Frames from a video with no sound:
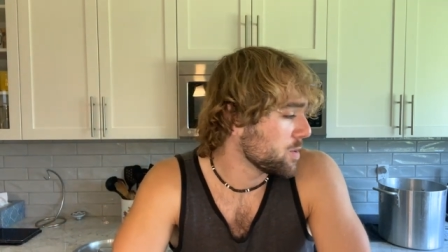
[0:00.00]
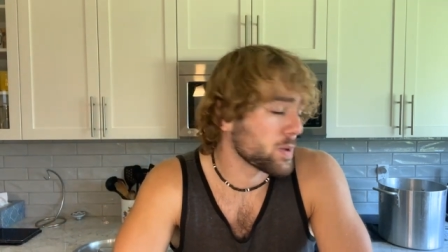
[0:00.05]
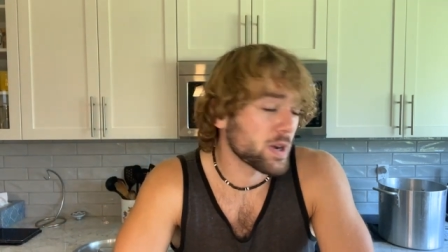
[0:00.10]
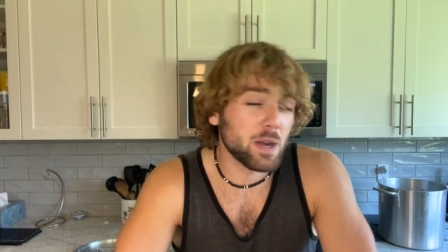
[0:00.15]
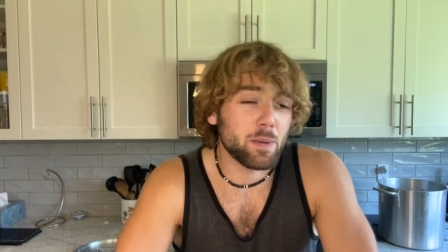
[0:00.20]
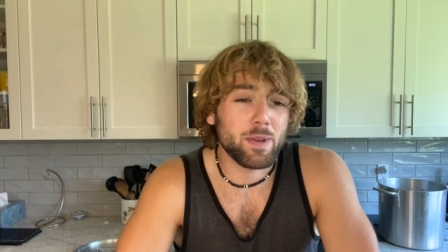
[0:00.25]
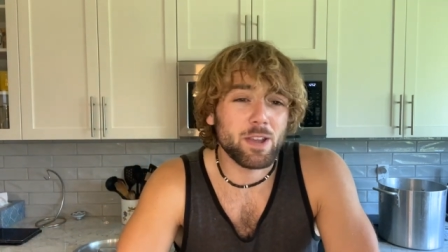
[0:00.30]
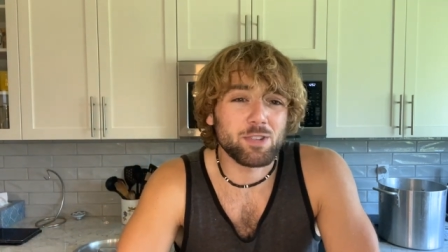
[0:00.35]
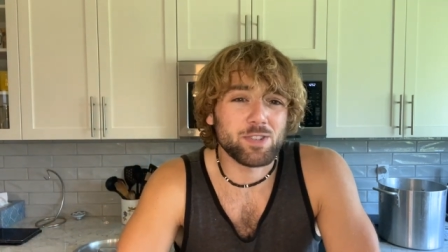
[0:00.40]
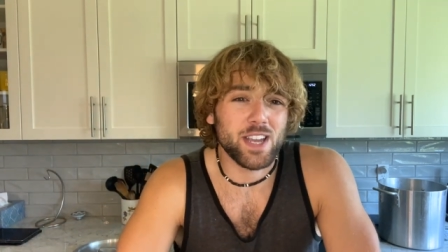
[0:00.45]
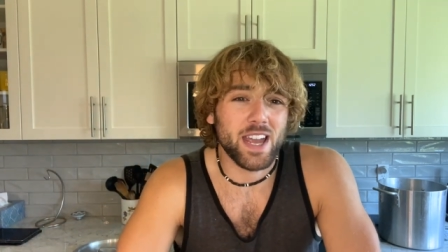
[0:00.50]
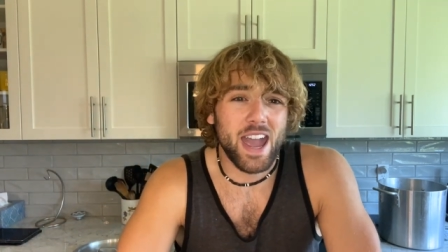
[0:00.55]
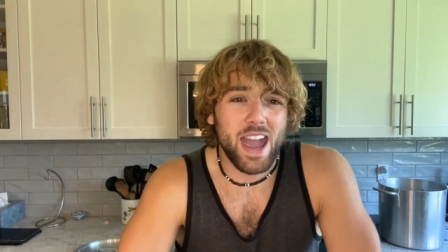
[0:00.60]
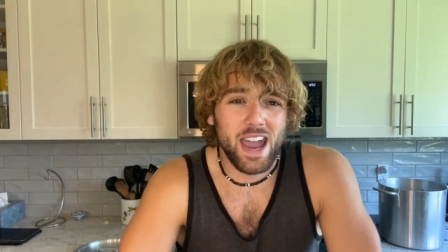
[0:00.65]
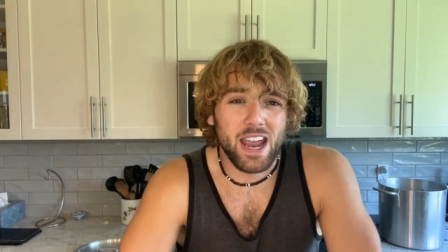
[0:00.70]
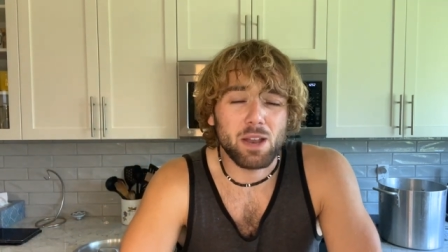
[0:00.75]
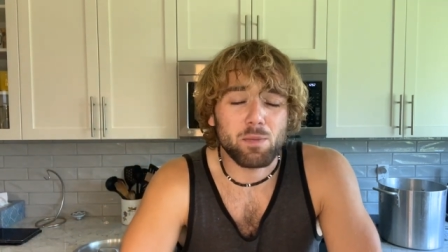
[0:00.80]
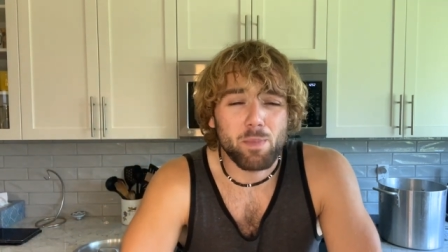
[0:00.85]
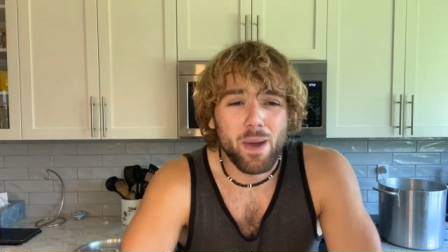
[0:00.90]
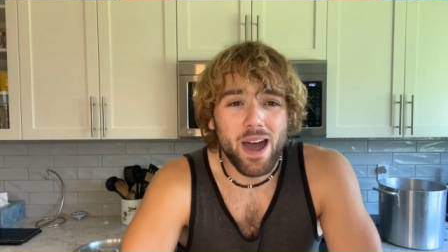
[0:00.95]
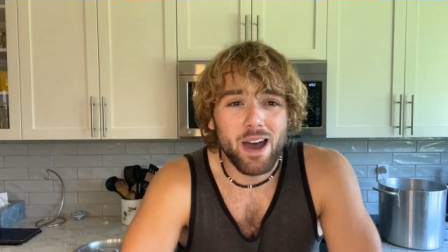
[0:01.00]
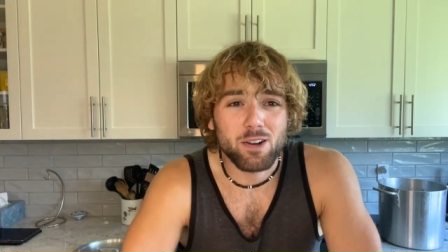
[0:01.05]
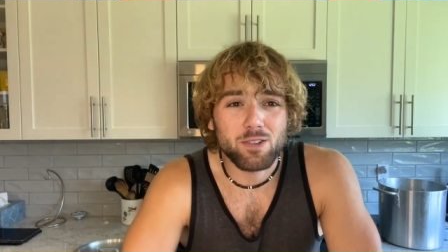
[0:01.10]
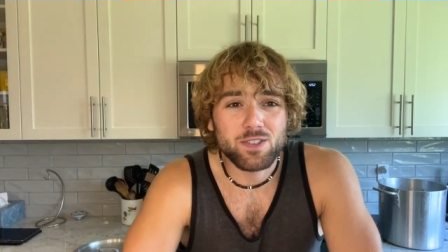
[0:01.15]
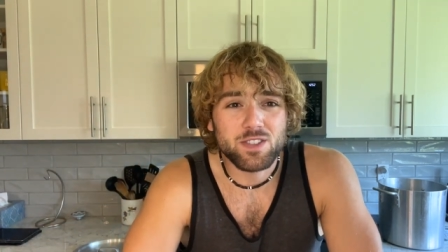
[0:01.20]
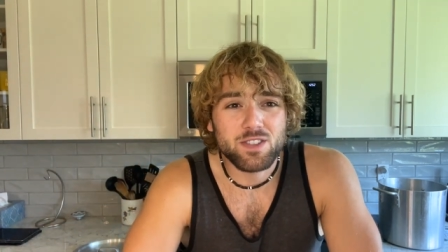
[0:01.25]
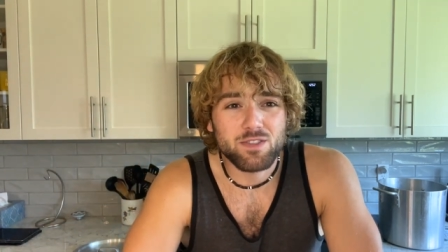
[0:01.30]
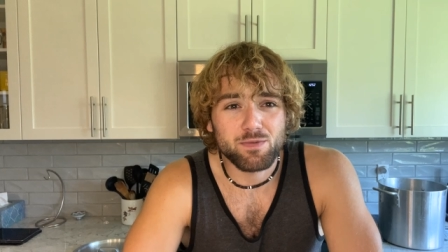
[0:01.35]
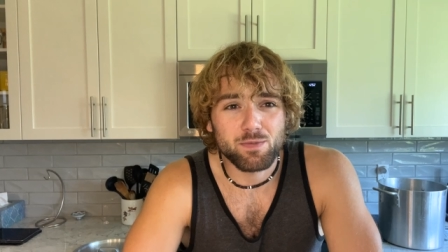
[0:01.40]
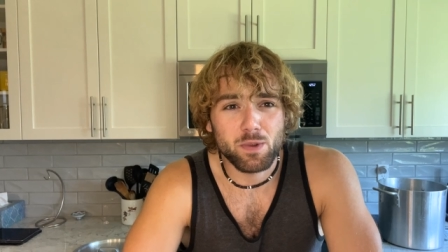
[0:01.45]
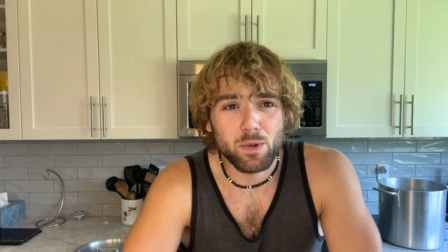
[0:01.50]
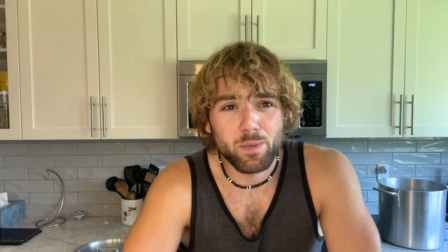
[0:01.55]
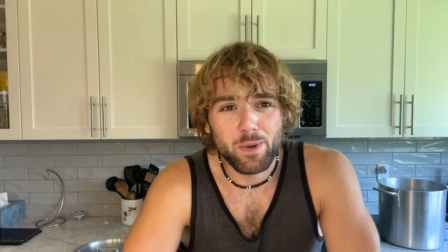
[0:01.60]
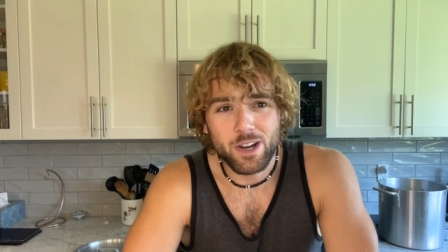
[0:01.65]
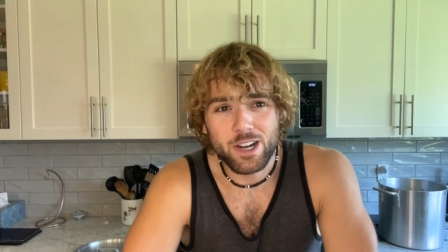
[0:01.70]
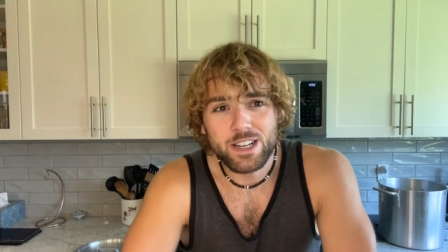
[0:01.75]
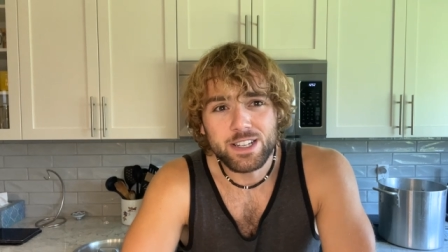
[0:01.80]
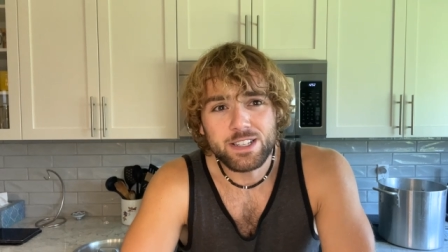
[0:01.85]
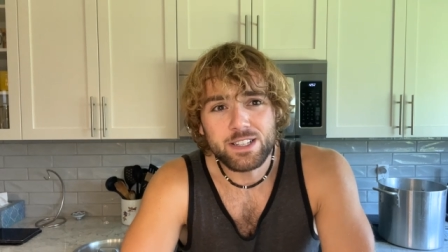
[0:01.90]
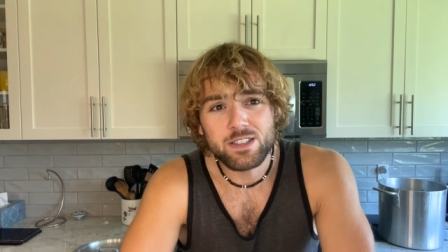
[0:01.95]
We're going to be using 8 pounds of
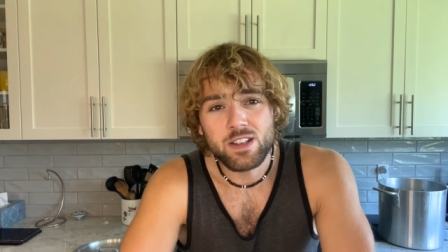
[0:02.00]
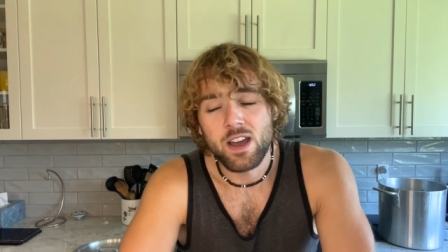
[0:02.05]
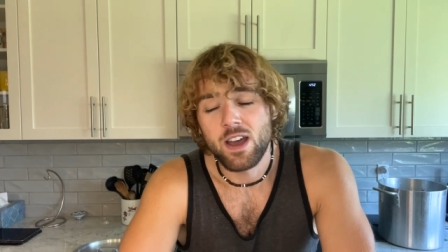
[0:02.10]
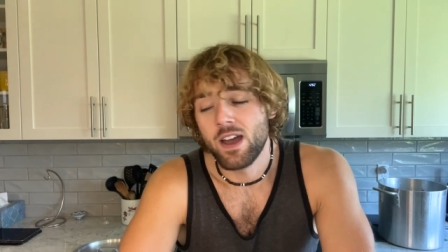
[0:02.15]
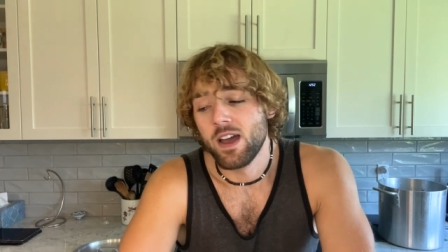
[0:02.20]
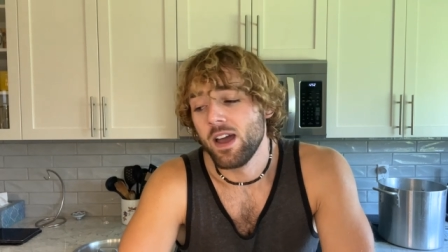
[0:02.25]
blueberries